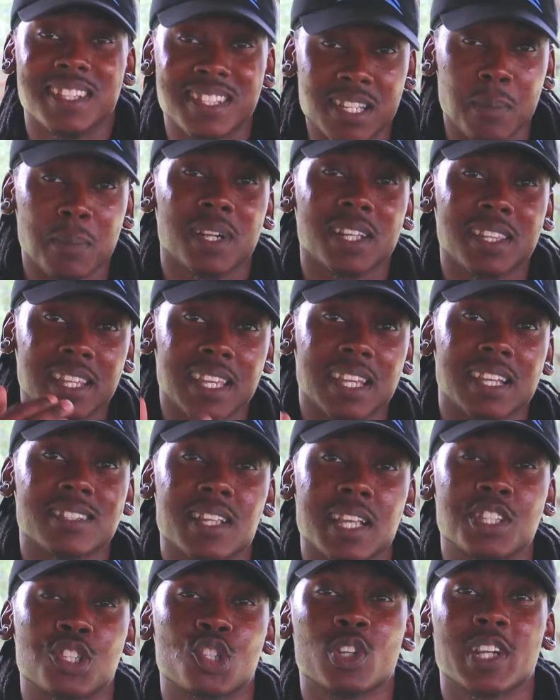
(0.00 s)
and some of the things
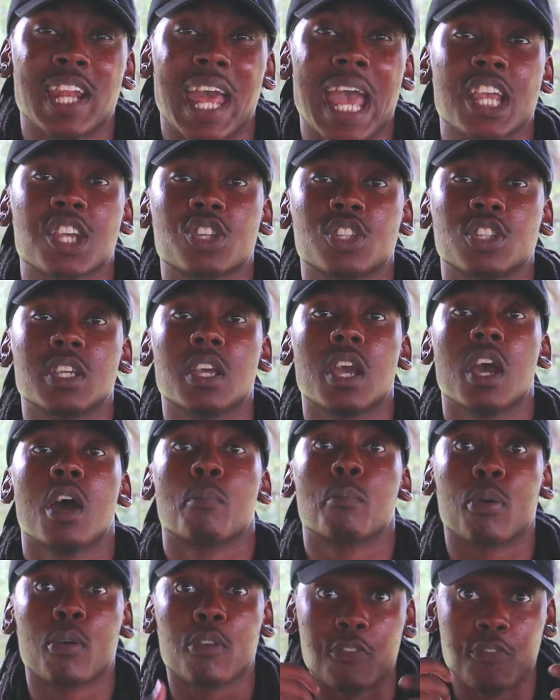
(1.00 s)
that you can actually
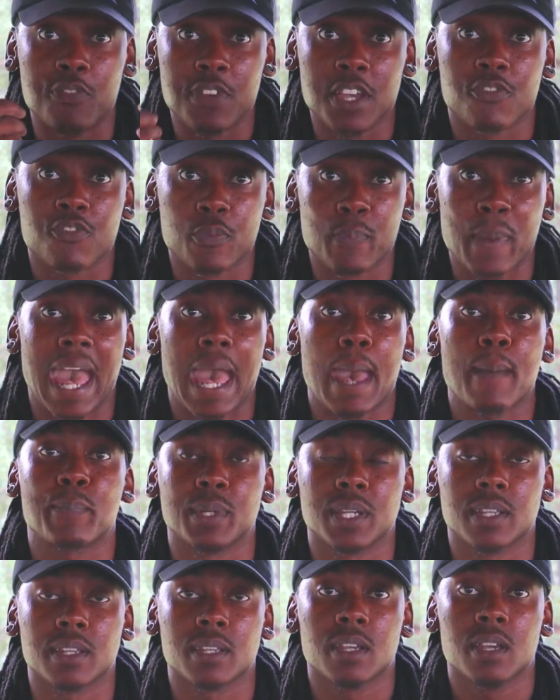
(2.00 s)
prevent from
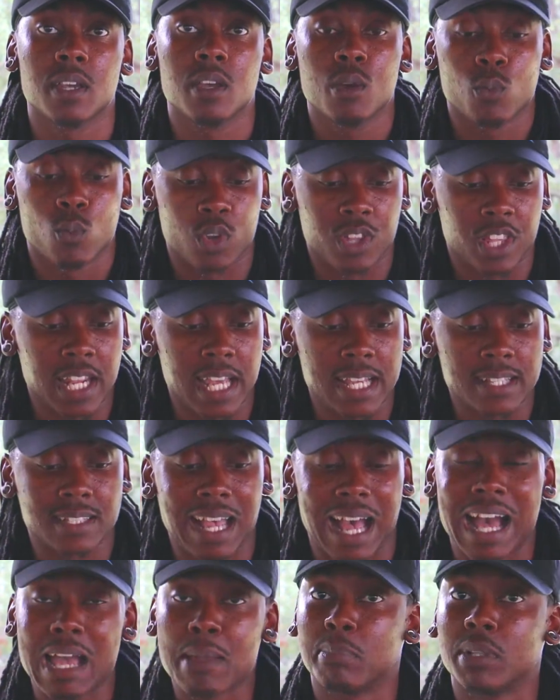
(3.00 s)
happening, whether that's
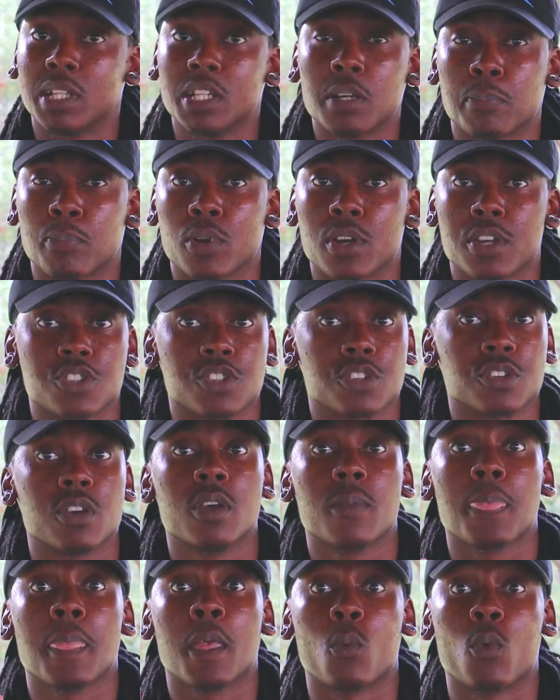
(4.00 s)
high blood pressure,
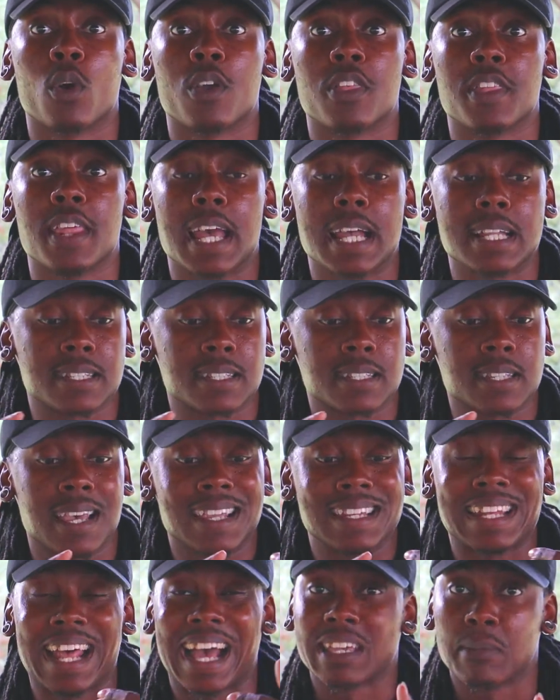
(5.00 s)
whether
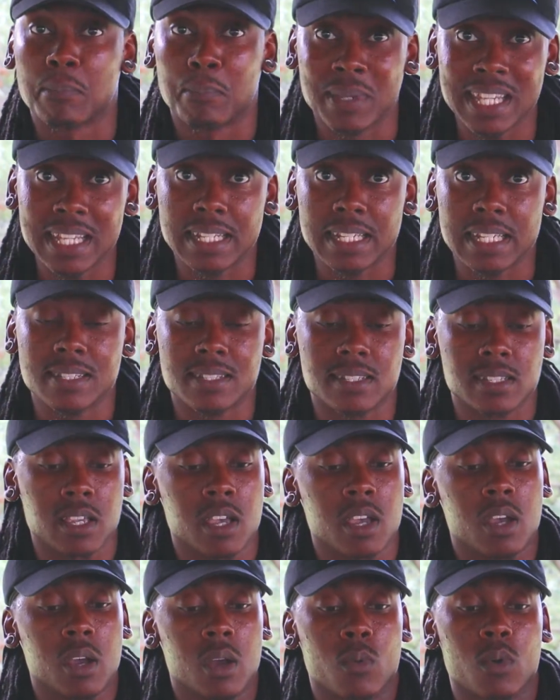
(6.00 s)
that's diabetes,
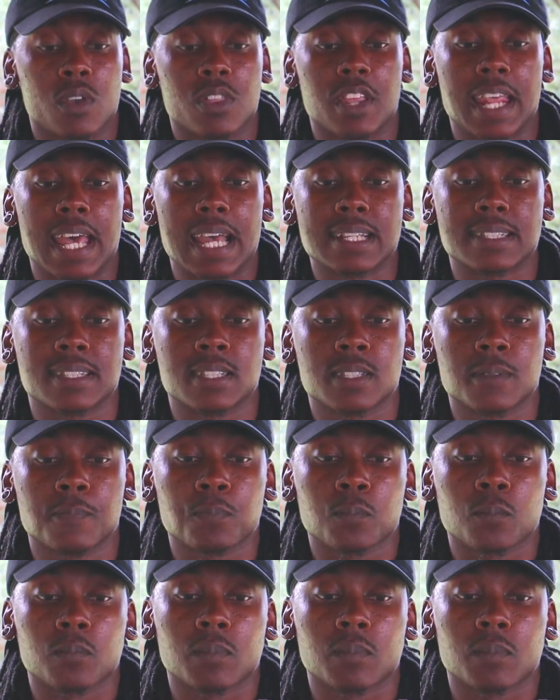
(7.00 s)
whether that's